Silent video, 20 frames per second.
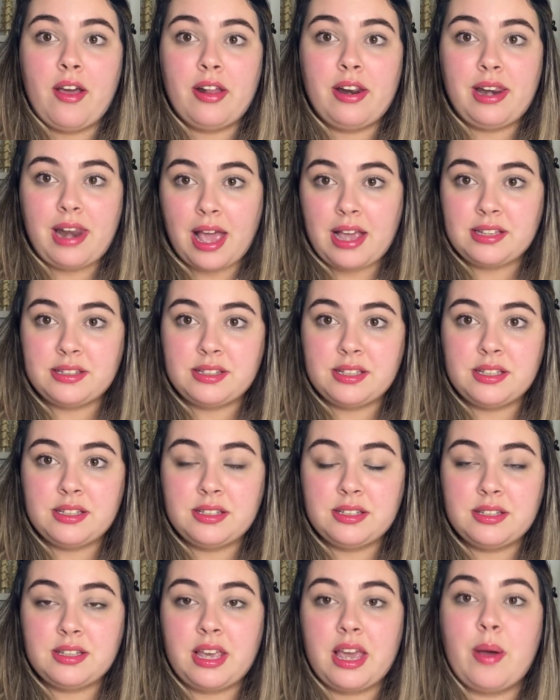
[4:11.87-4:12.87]

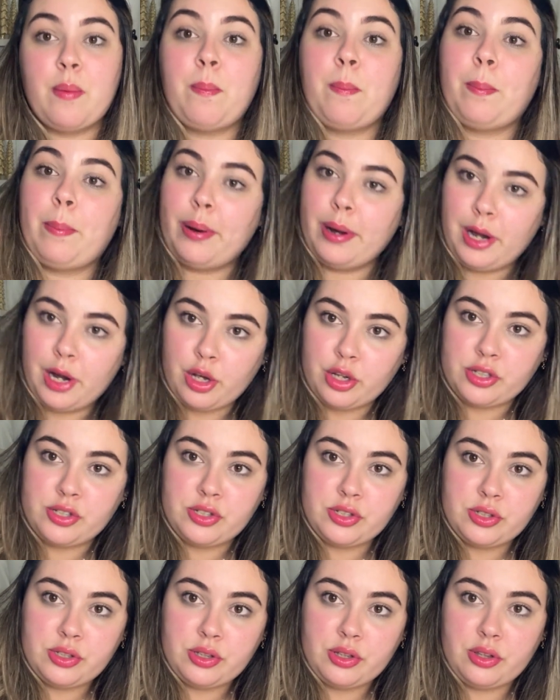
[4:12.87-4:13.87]
license
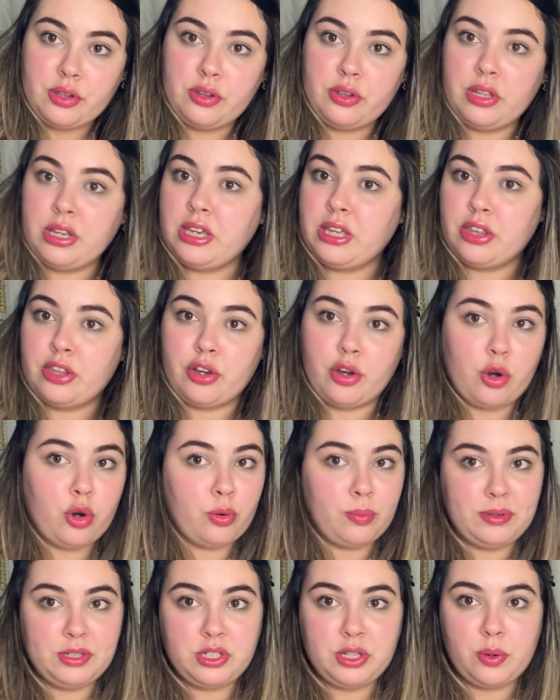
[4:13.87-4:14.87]
plus either O
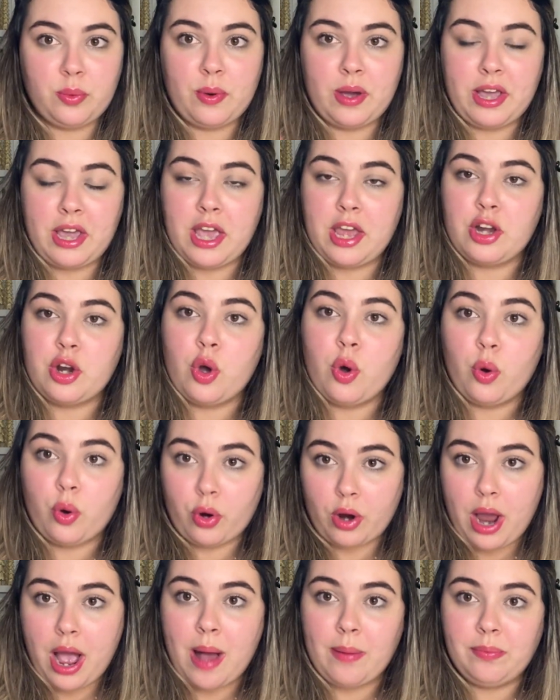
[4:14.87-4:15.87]
B G Y N
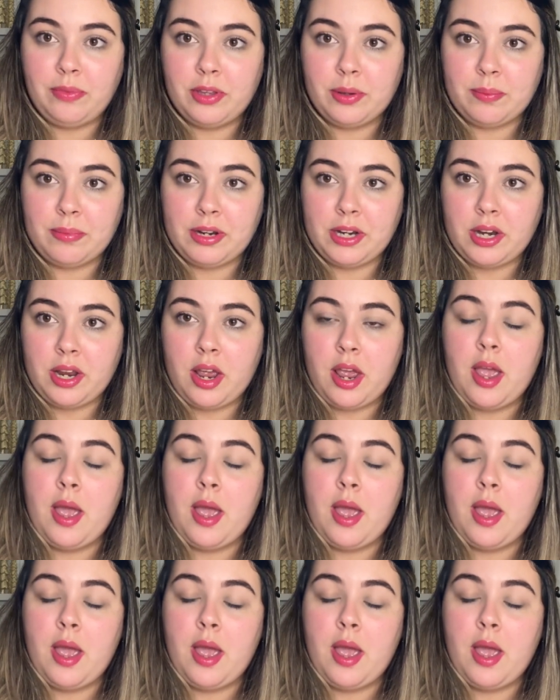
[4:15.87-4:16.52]
or abdomen.